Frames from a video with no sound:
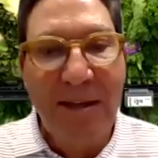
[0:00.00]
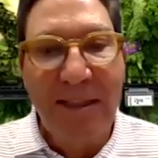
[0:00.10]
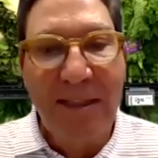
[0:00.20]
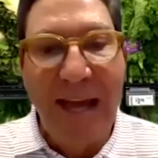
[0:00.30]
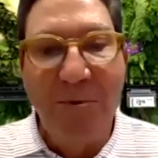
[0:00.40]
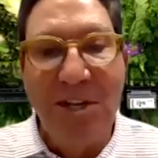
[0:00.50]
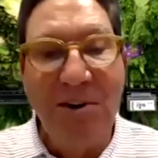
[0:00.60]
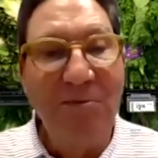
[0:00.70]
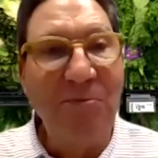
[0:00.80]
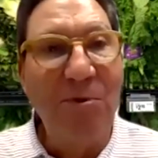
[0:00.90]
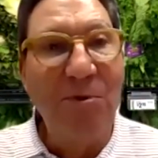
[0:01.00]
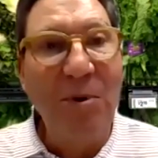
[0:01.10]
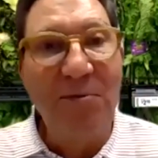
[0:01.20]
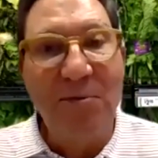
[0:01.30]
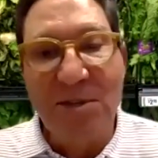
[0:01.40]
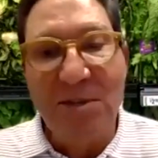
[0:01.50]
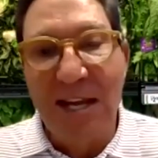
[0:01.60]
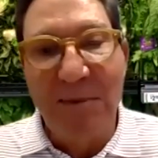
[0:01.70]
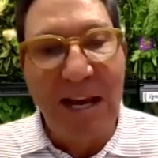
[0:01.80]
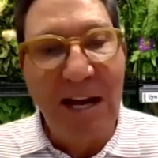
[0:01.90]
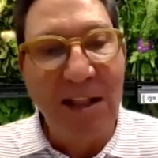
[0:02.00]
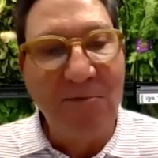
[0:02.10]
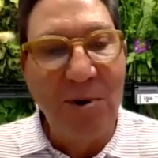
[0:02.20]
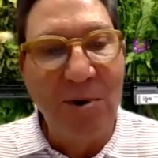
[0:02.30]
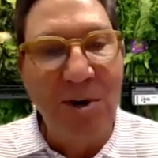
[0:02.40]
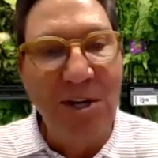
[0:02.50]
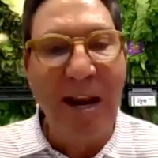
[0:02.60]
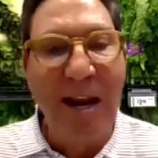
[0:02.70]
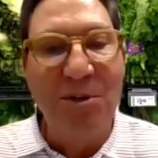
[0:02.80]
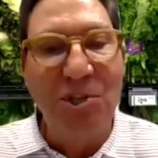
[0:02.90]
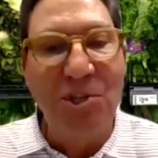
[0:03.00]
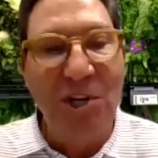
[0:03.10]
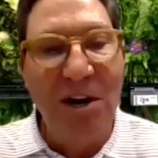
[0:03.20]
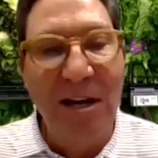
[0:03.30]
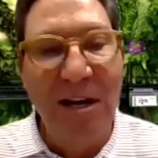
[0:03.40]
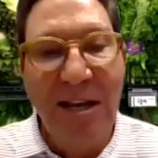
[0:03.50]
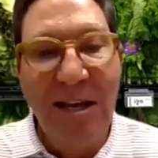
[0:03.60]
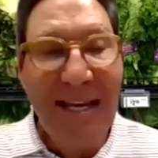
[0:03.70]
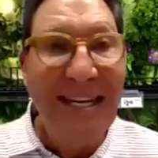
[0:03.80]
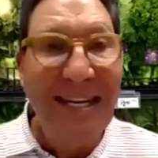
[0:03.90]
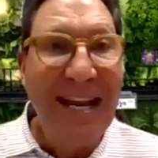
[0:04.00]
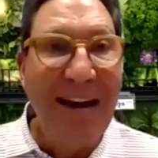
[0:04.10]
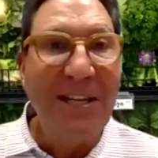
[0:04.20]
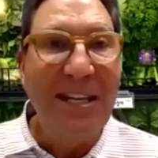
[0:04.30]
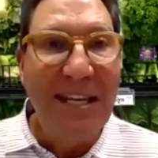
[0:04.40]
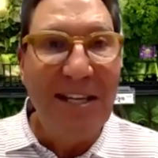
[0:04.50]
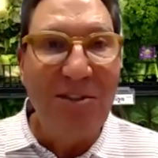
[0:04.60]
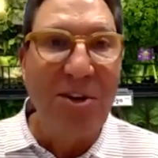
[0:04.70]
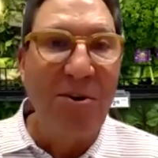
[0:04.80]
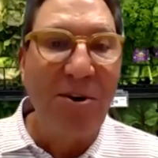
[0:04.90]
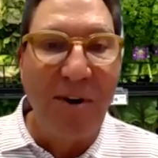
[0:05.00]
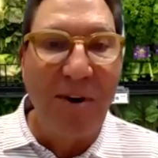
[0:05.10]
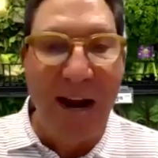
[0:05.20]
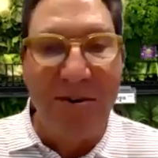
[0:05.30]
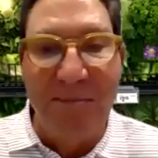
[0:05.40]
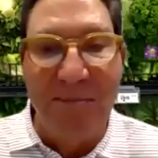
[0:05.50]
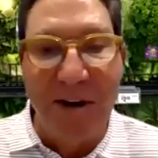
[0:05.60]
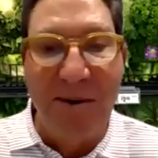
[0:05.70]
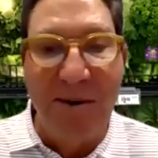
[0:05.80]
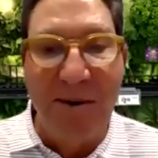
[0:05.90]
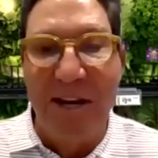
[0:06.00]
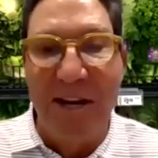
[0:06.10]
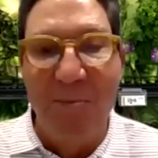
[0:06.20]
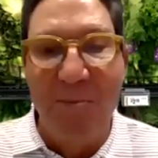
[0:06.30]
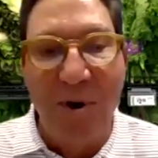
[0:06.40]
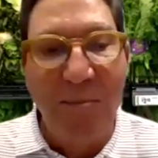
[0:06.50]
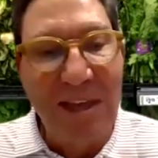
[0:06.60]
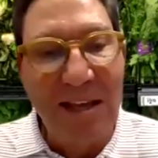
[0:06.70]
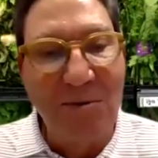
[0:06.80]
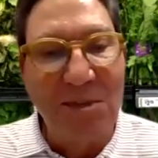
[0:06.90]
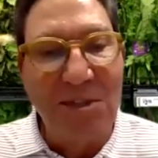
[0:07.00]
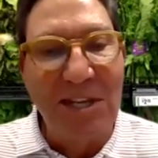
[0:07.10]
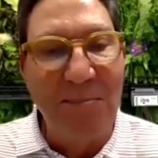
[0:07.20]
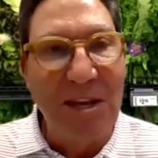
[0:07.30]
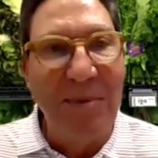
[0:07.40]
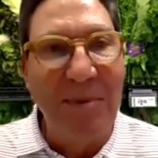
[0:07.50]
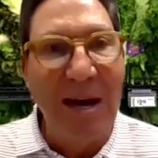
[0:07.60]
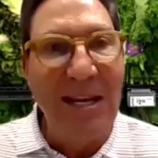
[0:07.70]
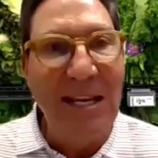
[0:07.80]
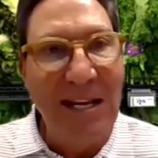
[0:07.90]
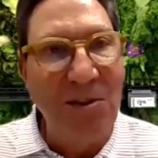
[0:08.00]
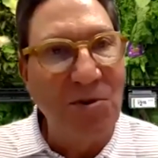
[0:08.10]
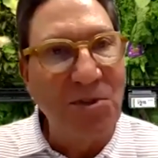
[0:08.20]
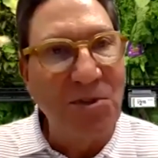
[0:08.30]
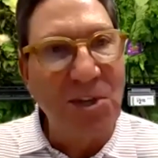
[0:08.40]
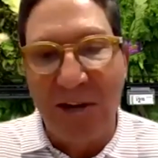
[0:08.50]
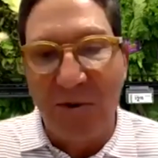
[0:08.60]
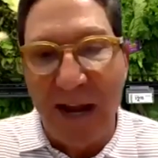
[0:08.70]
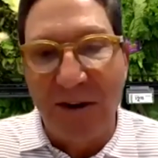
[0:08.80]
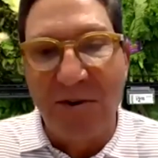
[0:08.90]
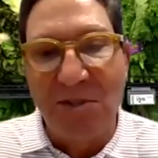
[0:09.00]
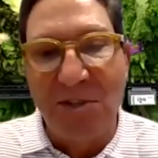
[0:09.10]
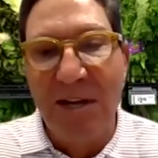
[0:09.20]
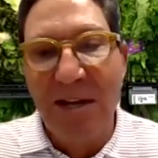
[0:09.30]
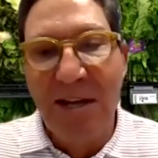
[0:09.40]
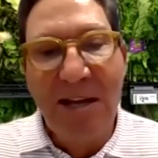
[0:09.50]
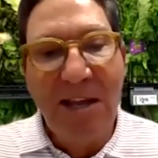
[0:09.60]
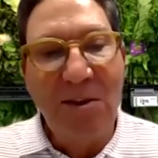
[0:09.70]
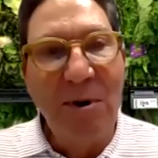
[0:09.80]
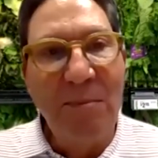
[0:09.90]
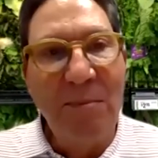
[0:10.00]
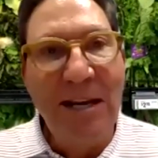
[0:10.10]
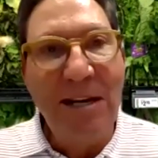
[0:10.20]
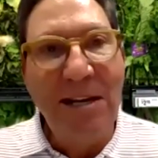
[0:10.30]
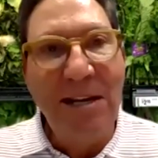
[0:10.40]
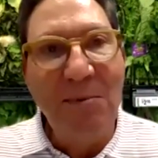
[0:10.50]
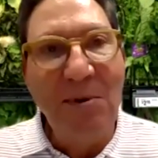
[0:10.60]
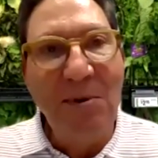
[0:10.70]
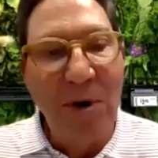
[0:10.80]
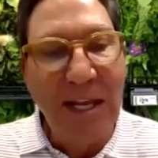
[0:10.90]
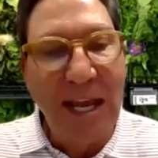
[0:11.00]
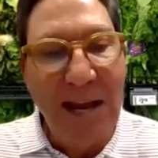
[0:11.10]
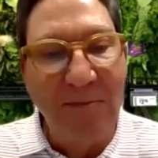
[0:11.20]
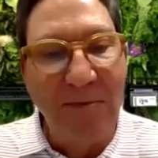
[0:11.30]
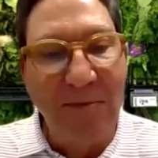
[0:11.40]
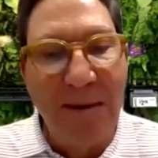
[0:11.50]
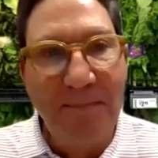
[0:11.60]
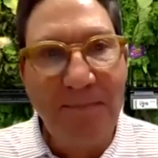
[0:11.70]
That was dinner for him when he first came to California. And when I was young, he didn't have to eat soda crackers and buttermilk anymore, but I think there was something about eating those soggy crackers that reminded him of where he came from.